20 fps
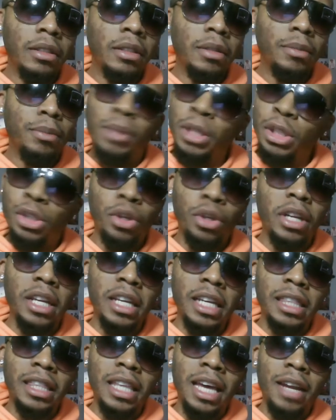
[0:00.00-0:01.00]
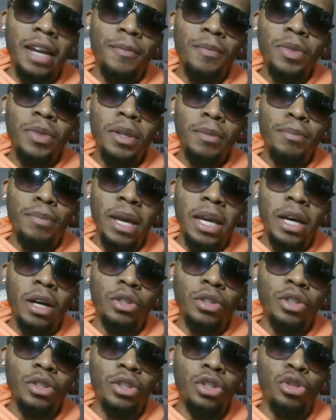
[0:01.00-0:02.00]
be sure to hit that bell so
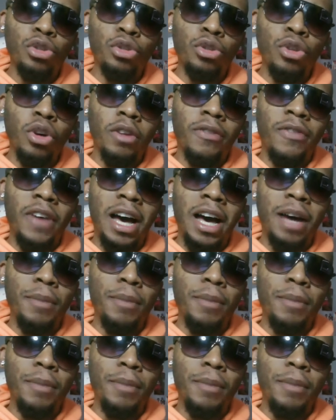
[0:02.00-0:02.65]
that you can notify,